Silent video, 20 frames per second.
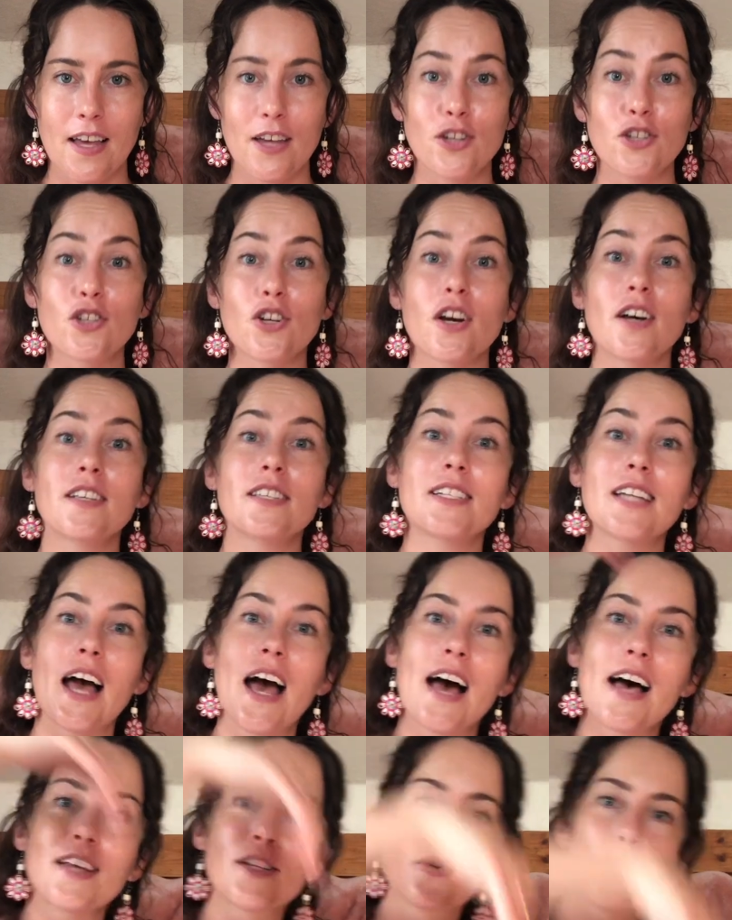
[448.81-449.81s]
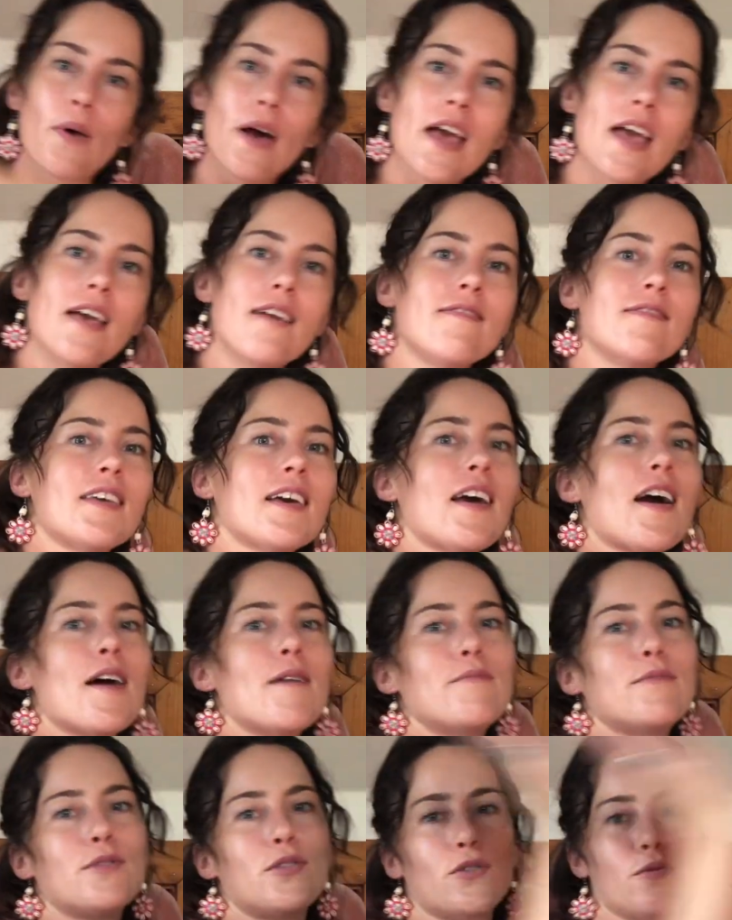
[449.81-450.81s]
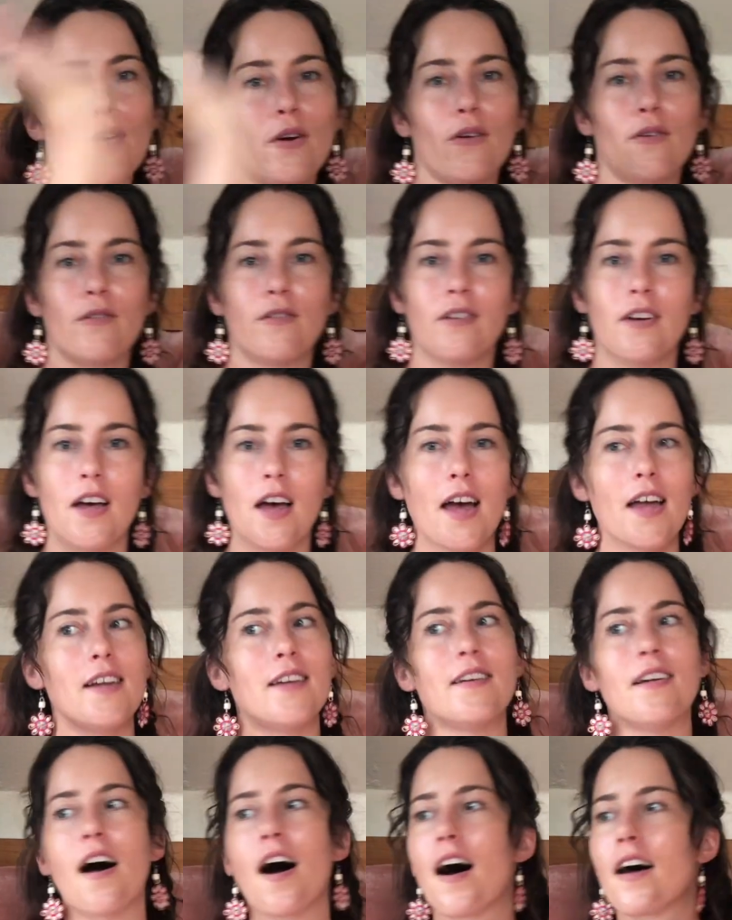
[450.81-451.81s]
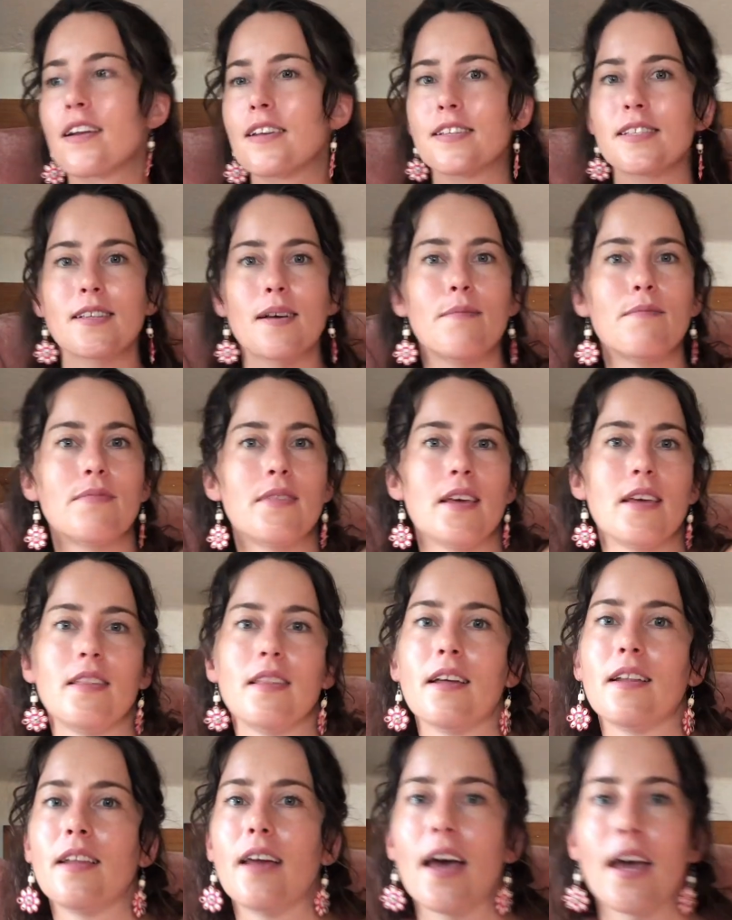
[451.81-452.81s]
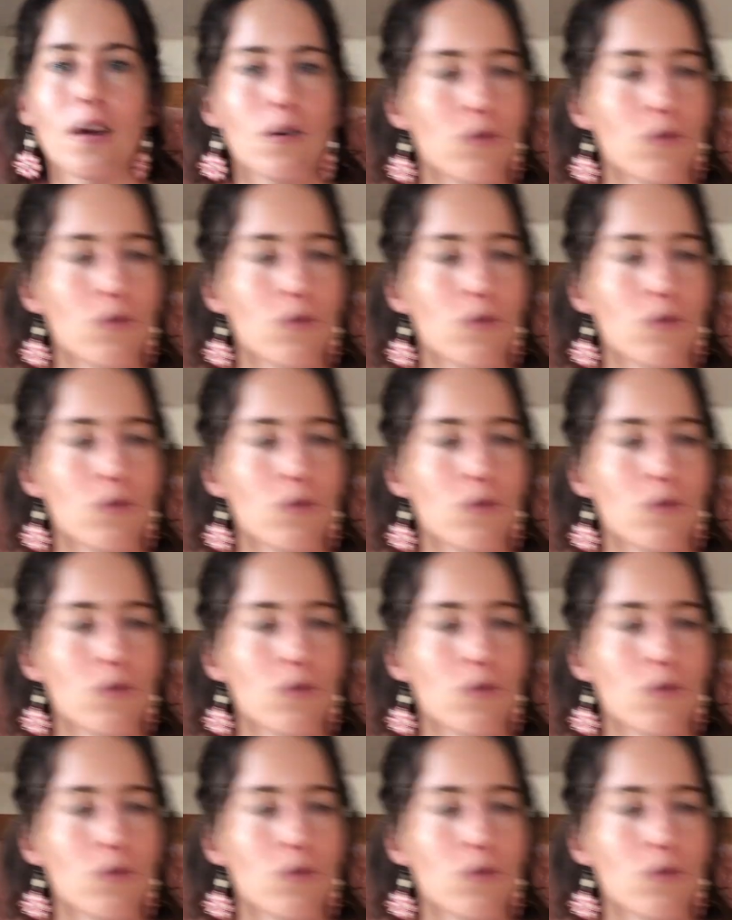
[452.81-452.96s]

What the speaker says: just as a wave that comes through, not as something that like,